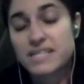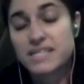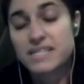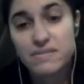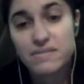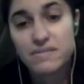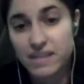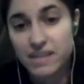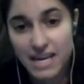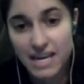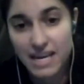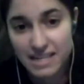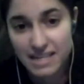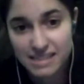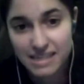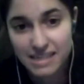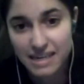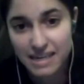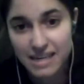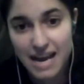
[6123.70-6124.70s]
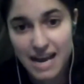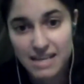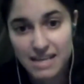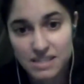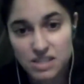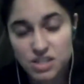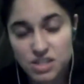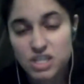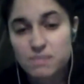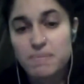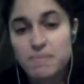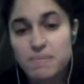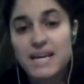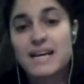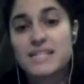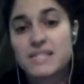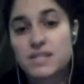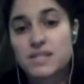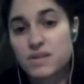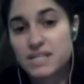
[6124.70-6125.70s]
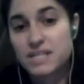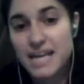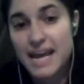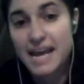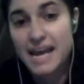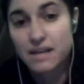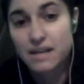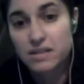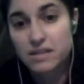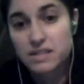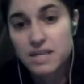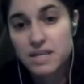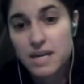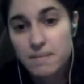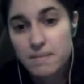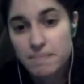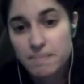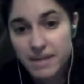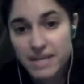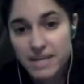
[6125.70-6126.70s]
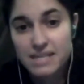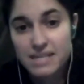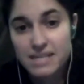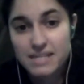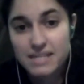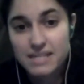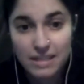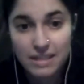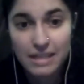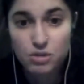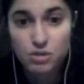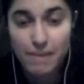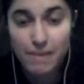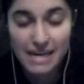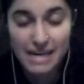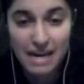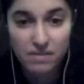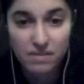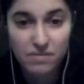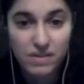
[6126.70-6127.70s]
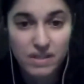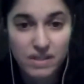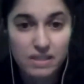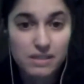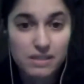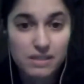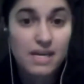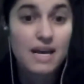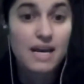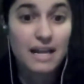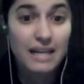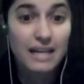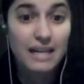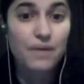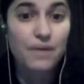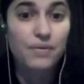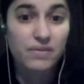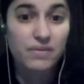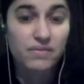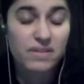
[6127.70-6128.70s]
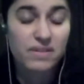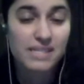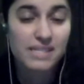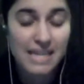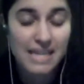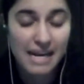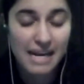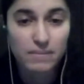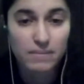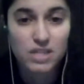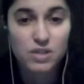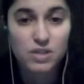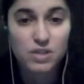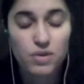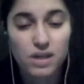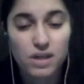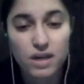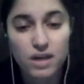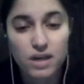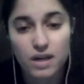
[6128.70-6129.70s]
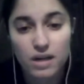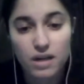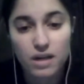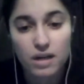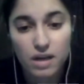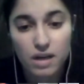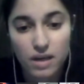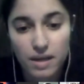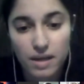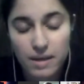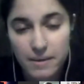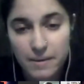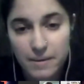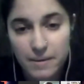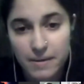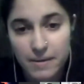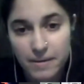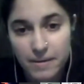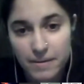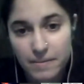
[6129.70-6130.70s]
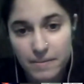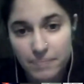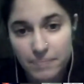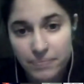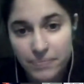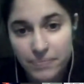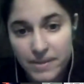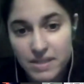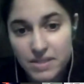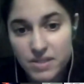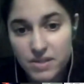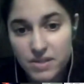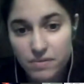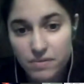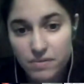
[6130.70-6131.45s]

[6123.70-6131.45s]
receiving any acetic acid just because they're entangled, because there's an electromagnetic field allowing for this entanglement to occur. So